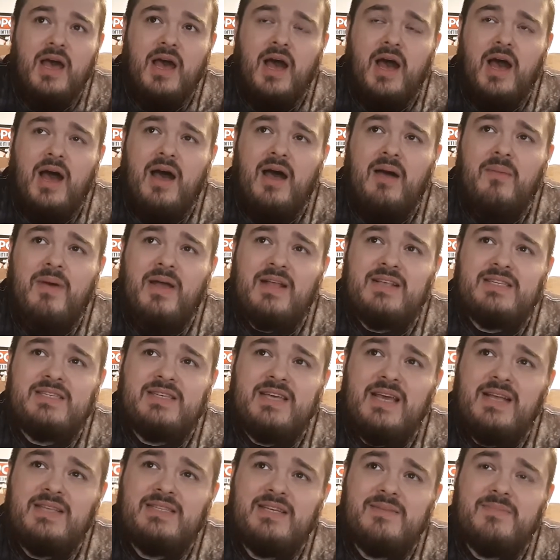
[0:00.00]
Um, I'd
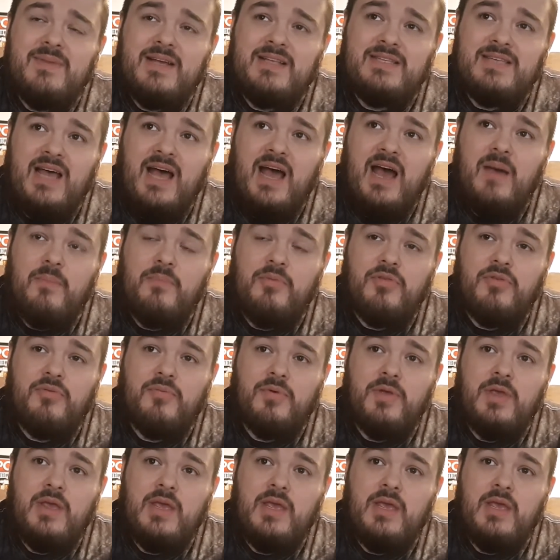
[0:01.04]
say it's in my top
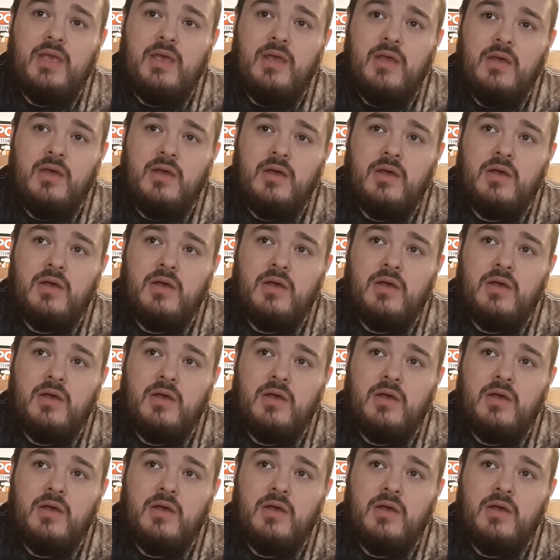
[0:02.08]
three.